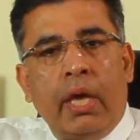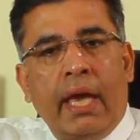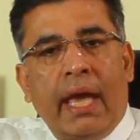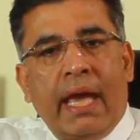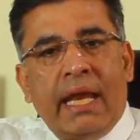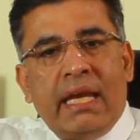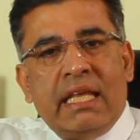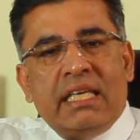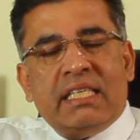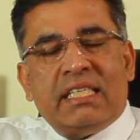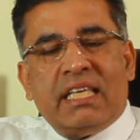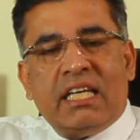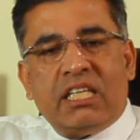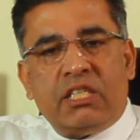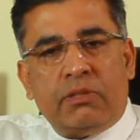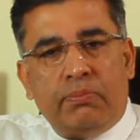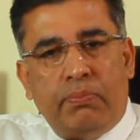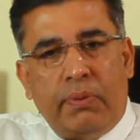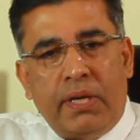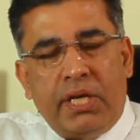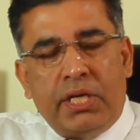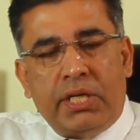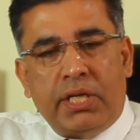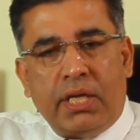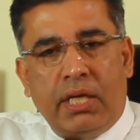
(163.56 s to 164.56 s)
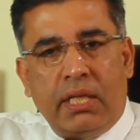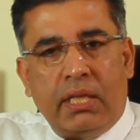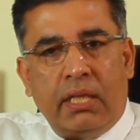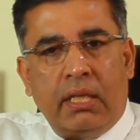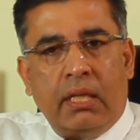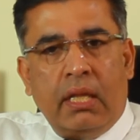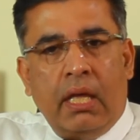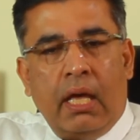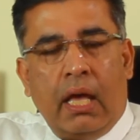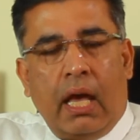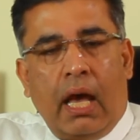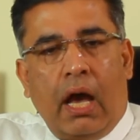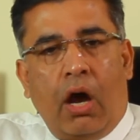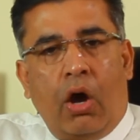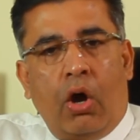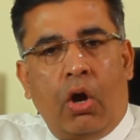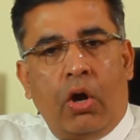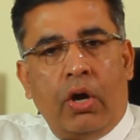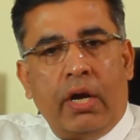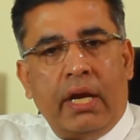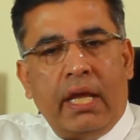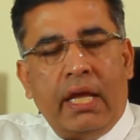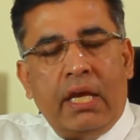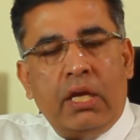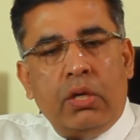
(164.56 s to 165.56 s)
any suspicion
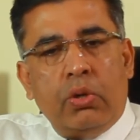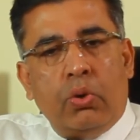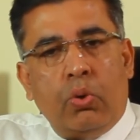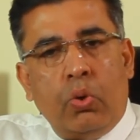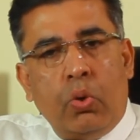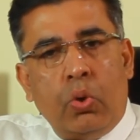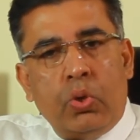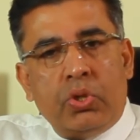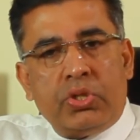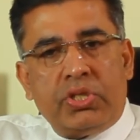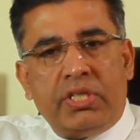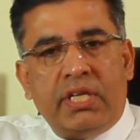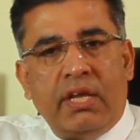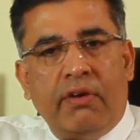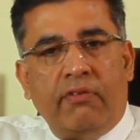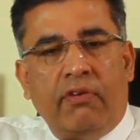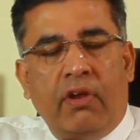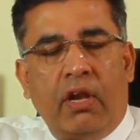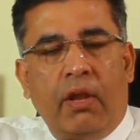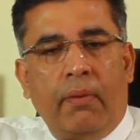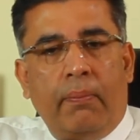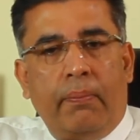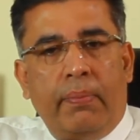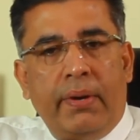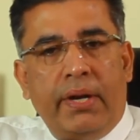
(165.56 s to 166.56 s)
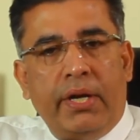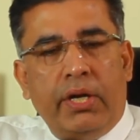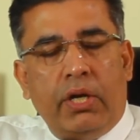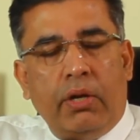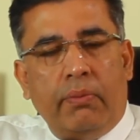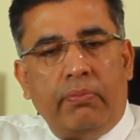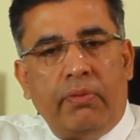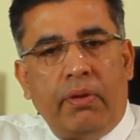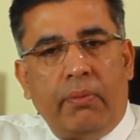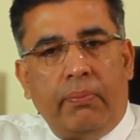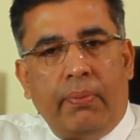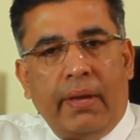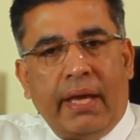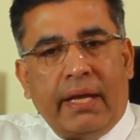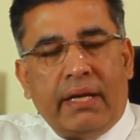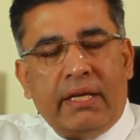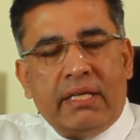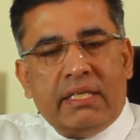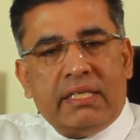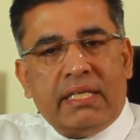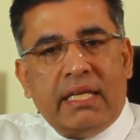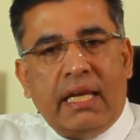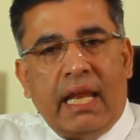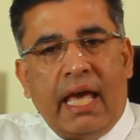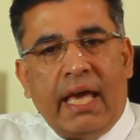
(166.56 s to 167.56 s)
or in course development of the
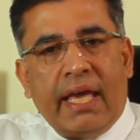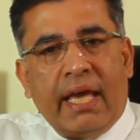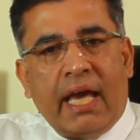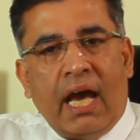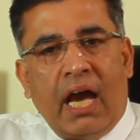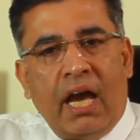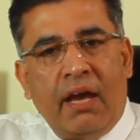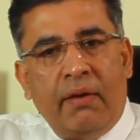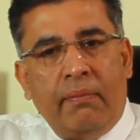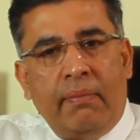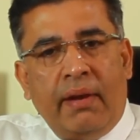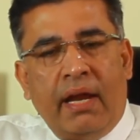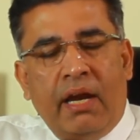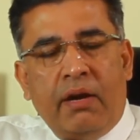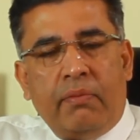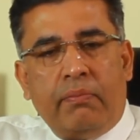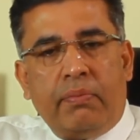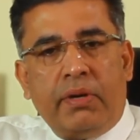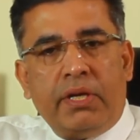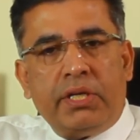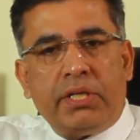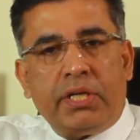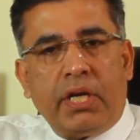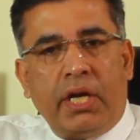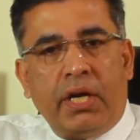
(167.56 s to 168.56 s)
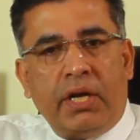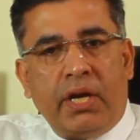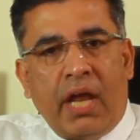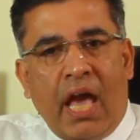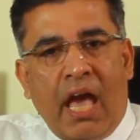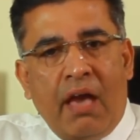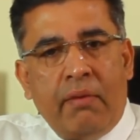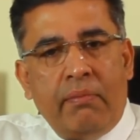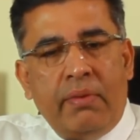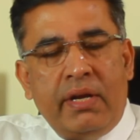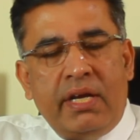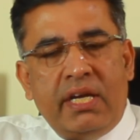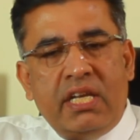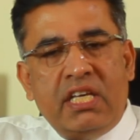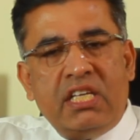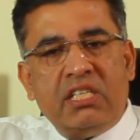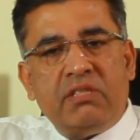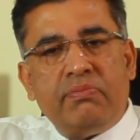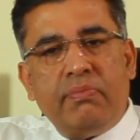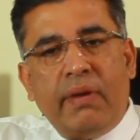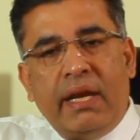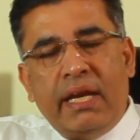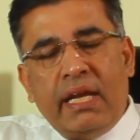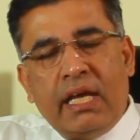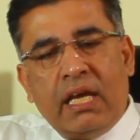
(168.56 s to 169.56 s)
pregnancy like high blood pressure, diabetes,
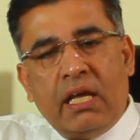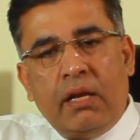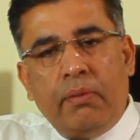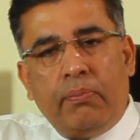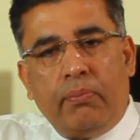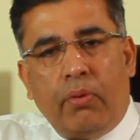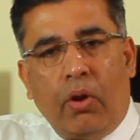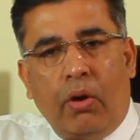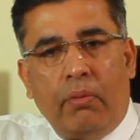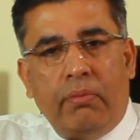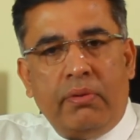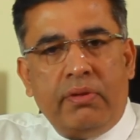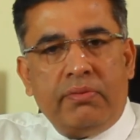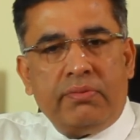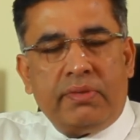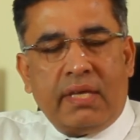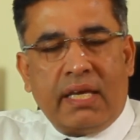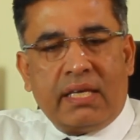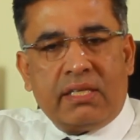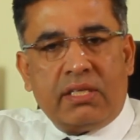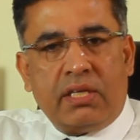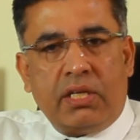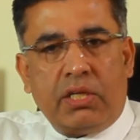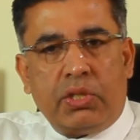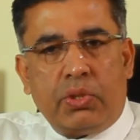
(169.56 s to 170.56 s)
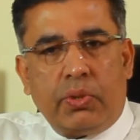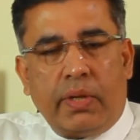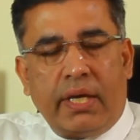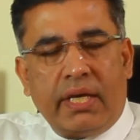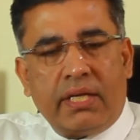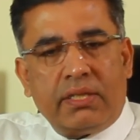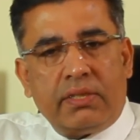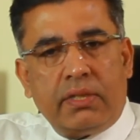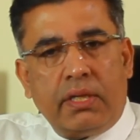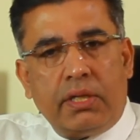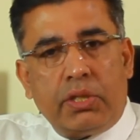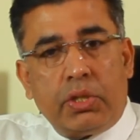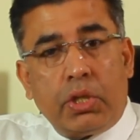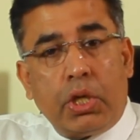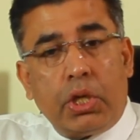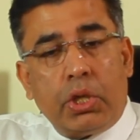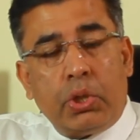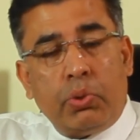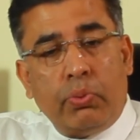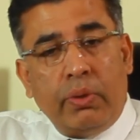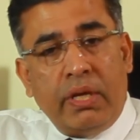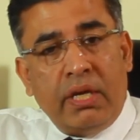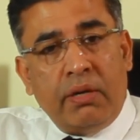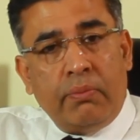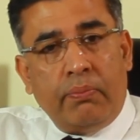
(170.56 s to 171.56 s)
medical problems, etc.,
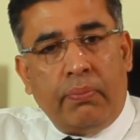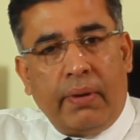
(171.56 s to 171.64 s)
twin